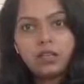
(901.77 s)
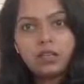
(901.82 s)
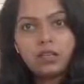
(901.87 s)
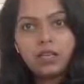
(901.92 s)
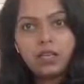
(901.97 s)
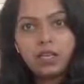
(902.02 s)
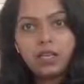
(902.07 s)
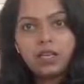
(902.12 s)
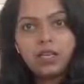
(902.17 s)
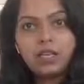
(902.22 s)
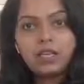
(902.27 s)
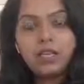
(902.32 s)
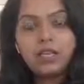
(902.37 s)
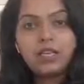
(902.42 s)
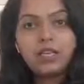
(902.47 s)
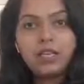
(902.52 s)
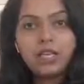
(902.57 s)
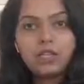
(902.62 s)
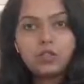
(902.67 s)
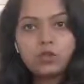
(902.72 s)
In
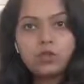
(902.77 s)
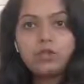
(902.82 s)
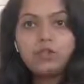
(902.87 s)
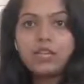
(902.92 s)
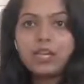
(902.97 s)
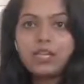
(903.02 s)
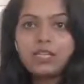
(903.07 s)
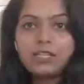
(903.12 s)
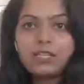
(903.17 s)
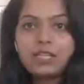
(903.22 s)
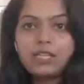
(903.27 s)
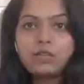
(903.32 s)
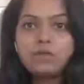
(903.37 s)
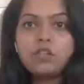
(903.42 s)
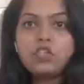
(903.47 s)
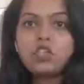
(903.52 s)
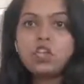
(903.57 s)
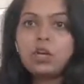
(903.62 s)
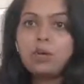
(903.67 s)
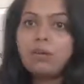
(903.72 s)
case of cases which
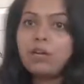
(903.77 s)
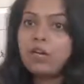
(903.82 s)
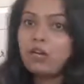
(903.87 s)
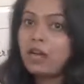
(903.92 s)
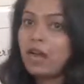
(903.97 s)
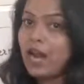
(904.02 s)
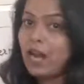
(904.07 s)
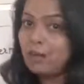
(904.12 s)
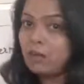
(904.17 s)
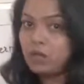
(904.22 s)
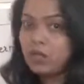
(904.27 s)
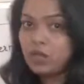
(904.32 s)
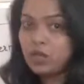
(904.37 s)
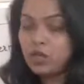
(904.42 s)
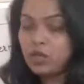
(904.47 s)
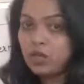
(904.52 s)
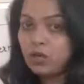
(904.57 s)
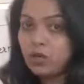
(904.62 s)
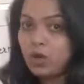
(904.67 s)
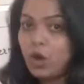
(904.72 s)
come under
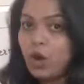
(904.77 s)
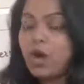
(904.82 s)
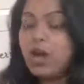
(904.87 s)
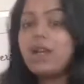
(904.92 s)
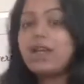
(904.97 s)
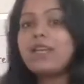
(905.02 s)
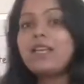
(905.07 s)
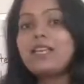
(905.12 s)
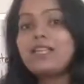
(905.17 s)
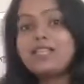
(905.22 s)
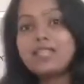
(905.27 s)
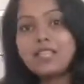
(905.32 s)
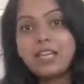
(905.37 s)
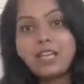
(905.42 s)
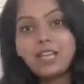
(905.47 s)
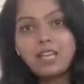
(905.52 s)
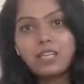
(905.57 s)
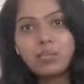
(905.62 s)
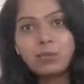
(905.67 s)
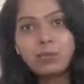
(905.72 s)
administrative law, again state
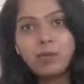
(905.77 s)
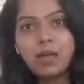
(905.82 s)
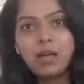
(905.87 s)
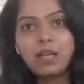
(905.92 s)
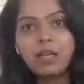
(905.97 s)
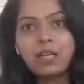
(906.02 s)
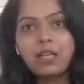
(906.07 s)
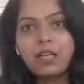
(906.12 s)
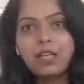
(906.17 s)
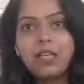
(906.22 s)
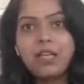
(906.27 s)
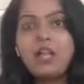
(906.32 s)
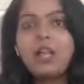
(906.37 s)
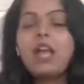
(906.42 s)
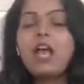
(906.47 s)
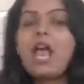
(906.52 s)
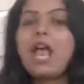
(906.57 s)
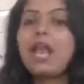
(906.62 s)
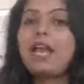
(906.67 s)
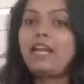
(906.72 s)
is a party.
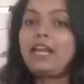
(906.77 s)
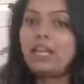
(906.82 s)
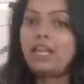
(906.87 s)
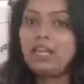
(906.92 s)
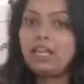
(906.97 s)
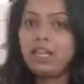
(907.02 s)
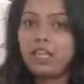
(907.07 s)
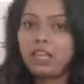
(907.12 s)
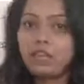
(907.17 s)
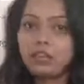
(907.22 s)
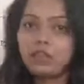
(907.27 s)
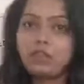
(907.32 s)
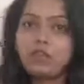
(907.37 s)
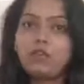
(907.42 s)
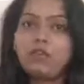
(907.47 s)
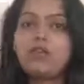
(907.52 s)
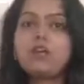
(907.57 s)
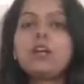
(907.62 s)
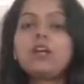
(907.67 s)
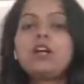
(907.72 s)
And in case of
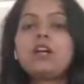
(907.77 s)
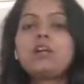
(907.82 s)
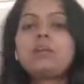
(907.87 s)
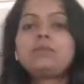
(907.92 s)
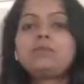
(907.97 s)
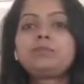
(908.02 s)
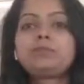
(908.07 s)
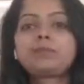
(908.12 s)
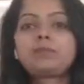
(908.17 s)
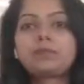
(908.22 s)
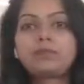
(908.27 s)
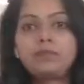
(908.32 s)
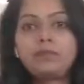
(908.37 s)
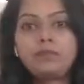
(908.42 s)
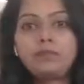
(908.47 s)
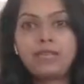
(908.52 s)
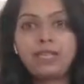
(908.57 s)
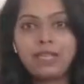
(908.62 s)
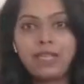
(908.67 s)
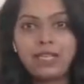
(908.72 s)

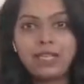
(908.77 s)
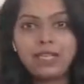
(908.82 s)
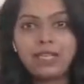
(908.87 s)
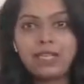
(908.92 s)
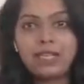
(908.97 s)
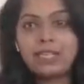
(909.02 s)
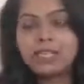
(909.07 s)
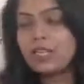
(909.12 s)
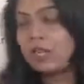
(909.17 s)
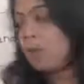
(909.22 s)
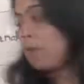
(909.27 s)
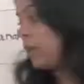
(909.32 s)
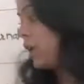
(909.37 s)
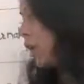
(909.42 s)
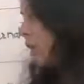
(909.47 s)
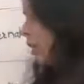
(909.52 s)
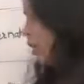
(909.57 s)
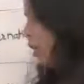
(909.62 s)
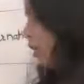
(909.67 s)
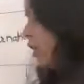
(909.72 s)
cases coming
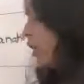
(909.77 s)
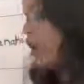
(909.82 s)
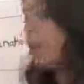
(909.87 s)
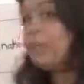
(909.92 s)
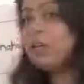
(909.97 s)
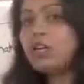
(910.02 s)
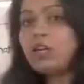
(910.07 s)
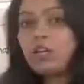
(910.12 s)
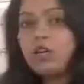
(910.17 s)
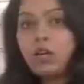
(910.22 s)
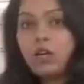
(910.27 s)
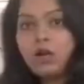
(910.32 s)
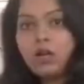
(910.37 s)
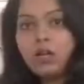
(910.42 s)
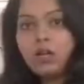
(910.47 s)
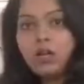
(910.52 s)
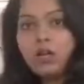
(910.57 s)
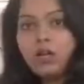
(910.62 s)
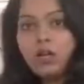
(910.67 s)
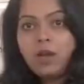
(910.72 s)
under criminal law,
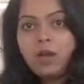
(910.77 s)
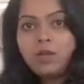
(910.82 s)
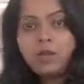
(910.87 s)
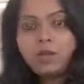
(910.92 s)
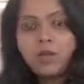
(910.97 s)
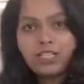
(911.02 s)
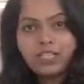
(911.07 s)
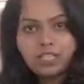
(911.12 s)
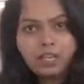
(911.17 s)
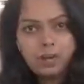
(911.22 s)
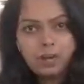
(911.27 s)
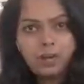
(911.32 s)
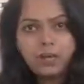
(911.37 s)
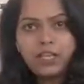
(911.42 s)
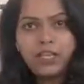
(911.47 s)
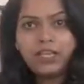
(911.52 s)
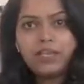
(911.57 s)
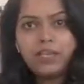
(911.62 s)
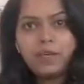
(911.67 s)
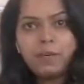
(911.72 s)
for example
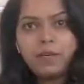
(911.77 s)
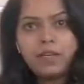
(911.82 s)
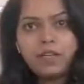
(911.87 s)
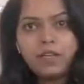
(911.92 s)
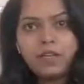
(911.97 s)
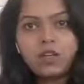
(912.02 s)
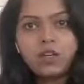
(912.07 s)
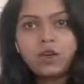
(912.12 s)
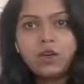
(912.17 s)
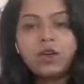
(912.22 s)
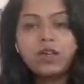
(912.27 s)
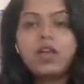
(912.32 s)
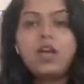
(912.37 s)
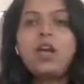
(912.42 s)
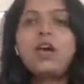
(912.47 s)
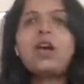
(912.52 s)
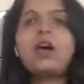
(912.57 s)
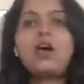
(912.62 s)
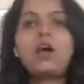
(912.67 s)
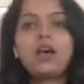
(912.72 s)
Indian Penal Code,
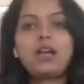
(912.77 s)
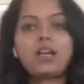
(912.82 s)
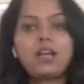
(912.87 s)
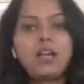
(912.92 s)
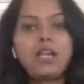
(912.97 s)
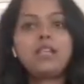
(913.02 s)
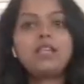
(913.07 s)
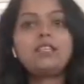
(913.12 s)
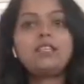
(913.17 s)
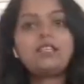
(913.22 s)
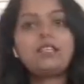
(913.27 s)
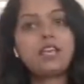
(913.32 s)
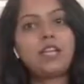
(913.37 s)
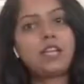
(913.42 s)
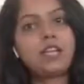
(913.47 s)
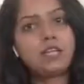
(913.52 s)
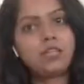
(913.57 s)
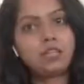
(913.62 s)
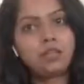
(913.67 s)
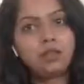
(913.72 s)
again state
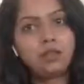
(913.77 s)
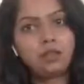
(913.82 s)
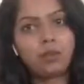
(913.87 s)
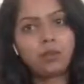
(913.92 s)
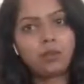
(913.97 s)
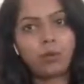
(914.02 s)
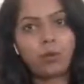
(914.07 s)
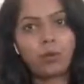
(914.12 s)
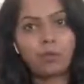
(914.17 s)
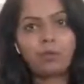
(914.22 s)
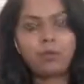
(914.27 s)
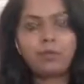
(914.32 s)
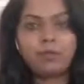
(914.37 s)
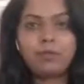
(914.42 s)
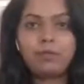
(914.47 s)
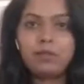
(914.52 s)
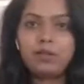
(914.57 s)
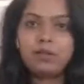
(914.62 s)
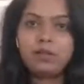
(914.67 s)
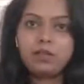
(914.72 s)
is a
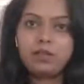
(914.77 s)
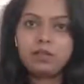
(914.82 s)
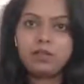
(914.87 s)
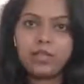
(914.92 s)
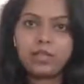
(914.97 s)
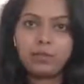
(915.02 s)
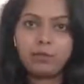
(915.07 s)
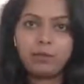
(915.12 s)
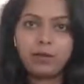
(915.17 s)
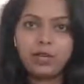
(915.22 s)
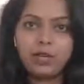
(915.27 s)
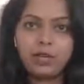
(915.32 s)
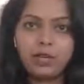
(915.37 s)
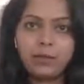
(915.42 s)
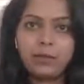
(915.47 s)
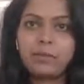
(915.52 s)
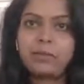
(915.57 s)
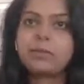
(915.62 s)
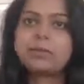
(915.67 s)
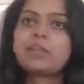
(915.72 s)
second party.
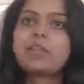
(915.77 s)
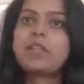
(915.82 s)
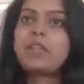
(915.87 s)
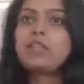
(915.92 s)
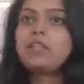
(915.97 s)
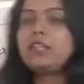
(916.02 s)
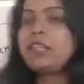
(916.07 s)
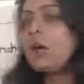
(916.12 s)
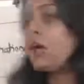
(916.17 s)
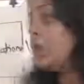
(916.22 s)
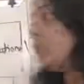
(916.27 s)
Now